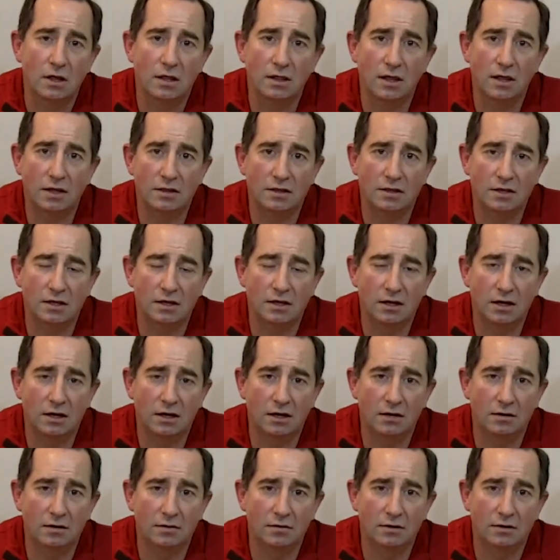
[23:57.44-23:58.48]
that the
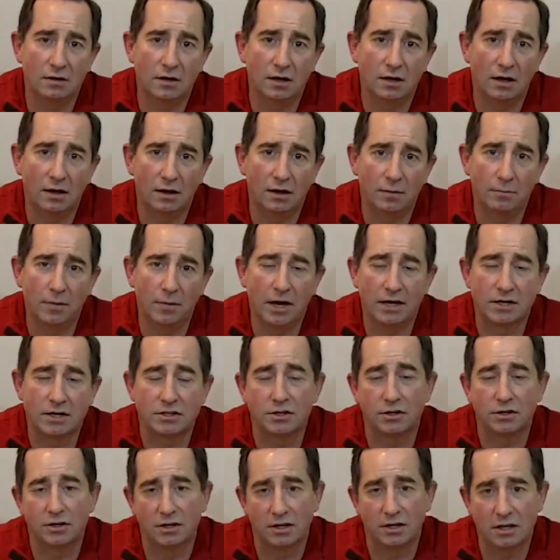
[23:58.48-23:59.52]
uh, uh,
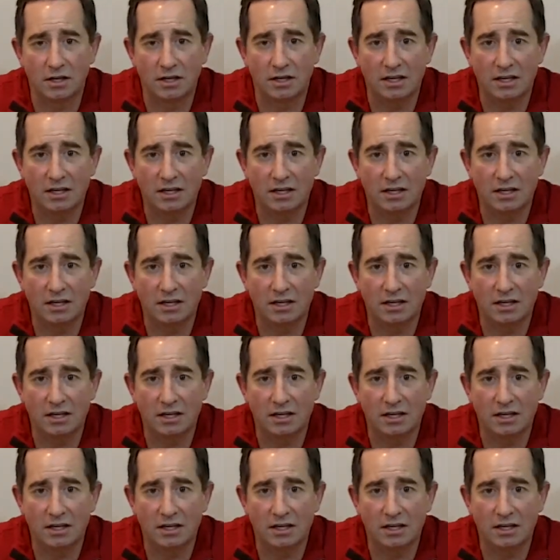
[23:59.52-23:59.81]
bacteria can